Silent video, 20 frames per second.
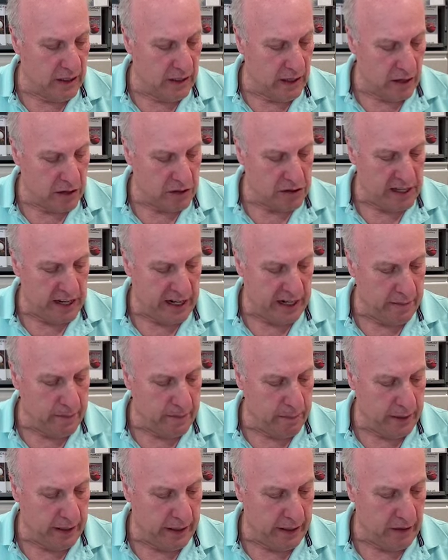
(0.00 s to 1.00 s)
Our second
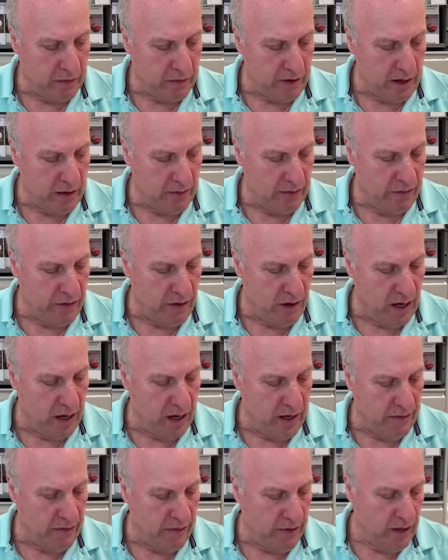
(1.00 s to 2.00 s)
pick in round
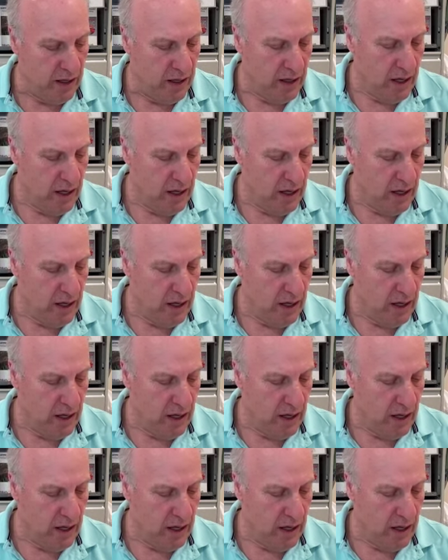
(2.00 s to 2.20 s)
five,